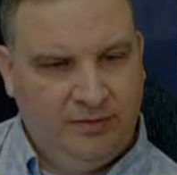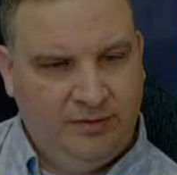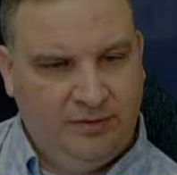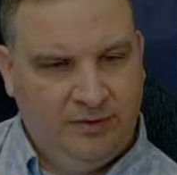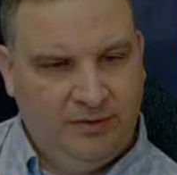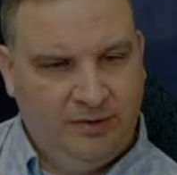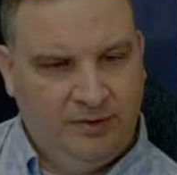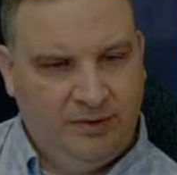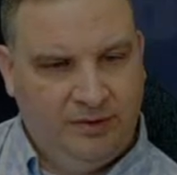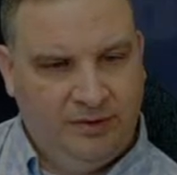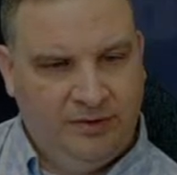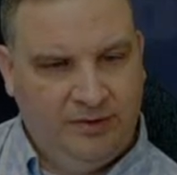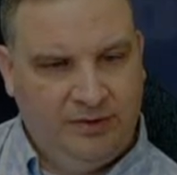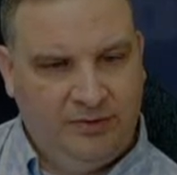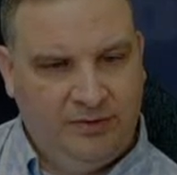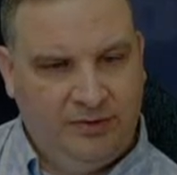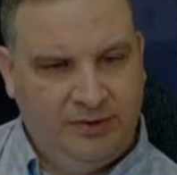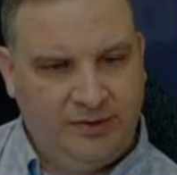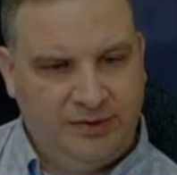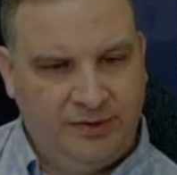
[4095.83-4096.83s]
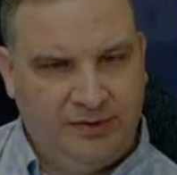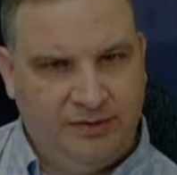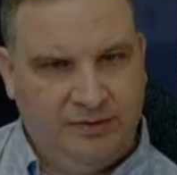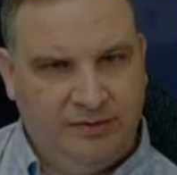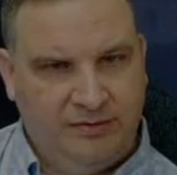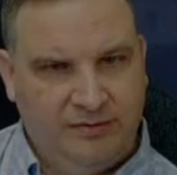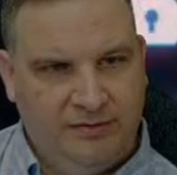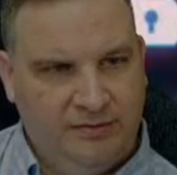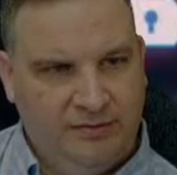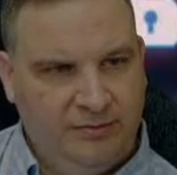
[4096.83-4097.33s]
Uh, where is it?
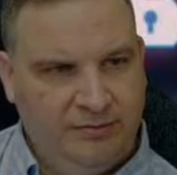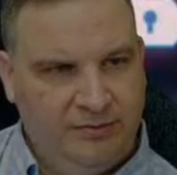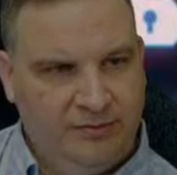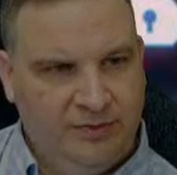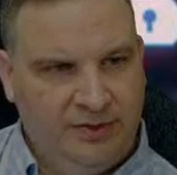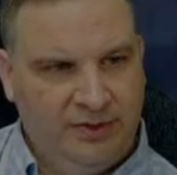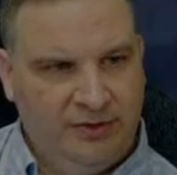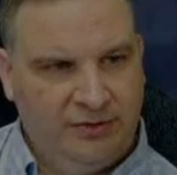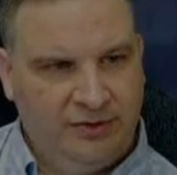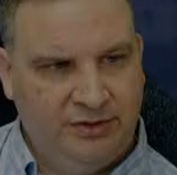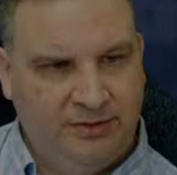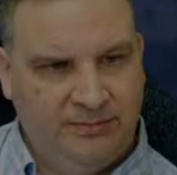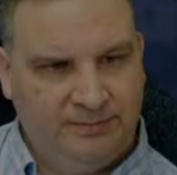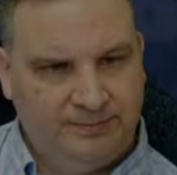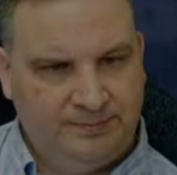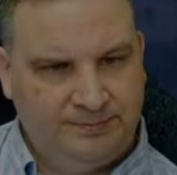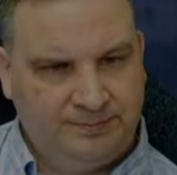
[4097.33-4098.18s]
Oh, leadership.